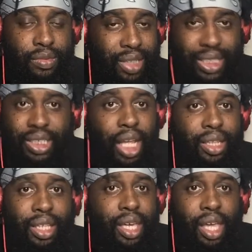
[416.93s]
That's not
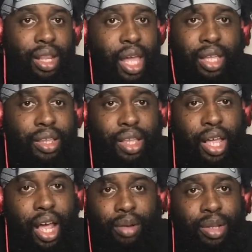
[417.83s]
the case. Like,
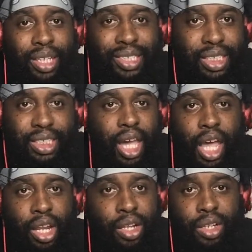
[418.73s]
it just
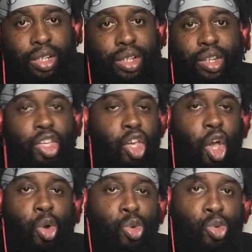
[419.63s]
kind of
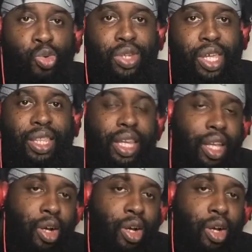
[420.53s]
goes and then it